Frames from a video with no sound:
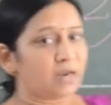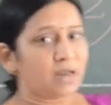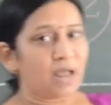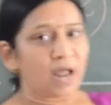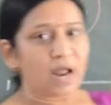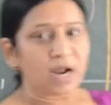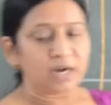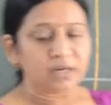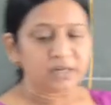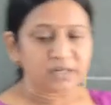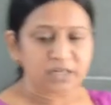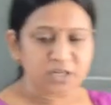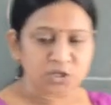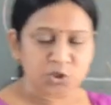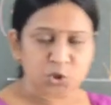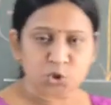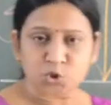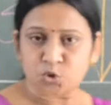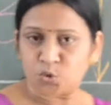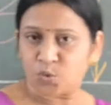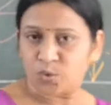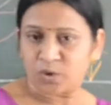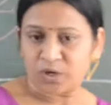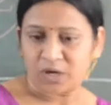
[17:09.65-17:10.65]

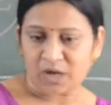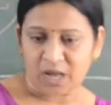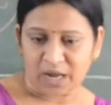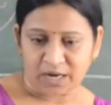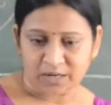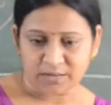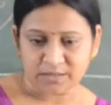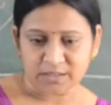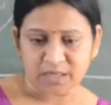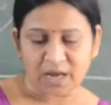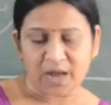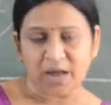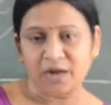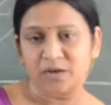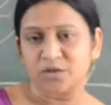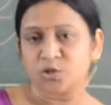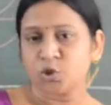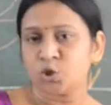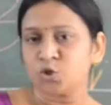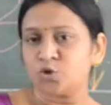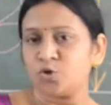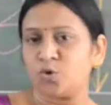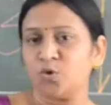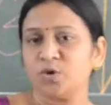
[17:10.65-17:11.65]
anti-stroke lines, and
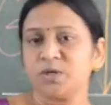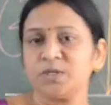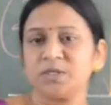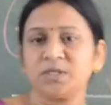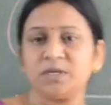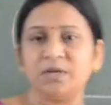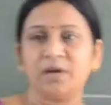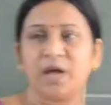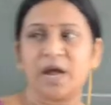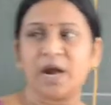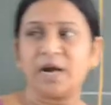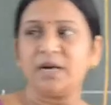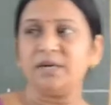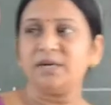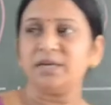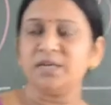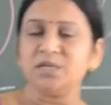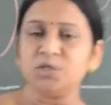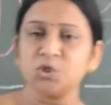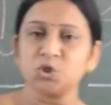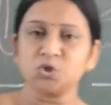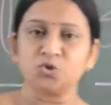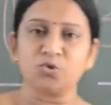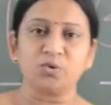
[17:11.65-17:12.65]
strokes and
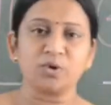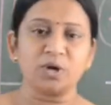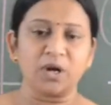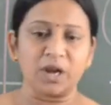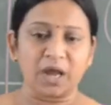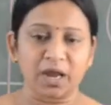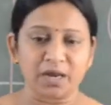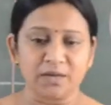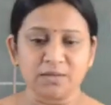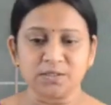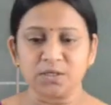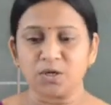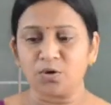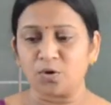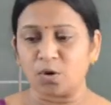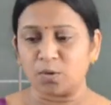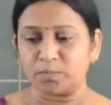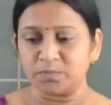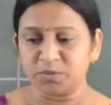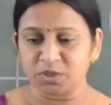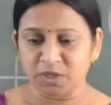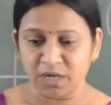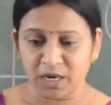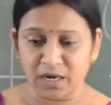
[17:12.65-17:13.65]
anti-stroke lines are
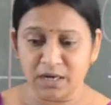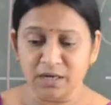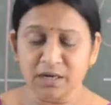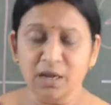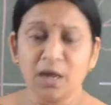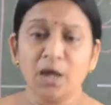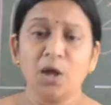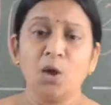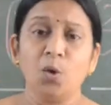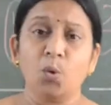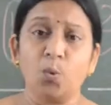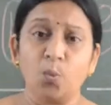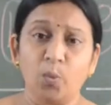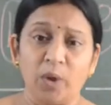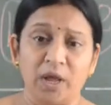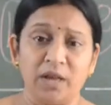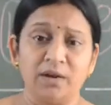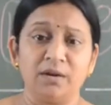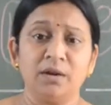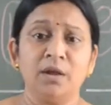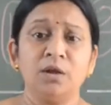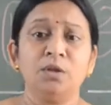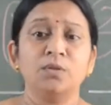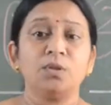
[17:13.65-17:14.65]
obtained
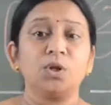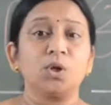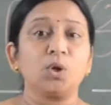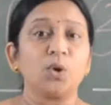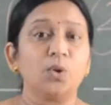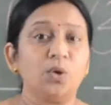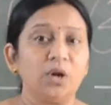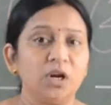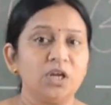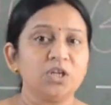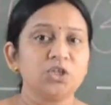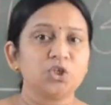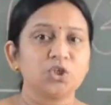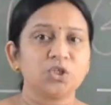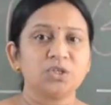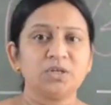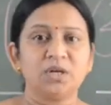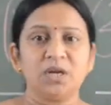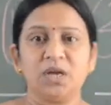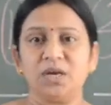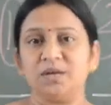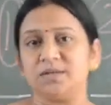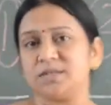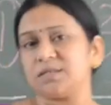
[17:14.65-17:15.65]
when the
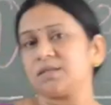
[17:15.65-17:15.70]
collision is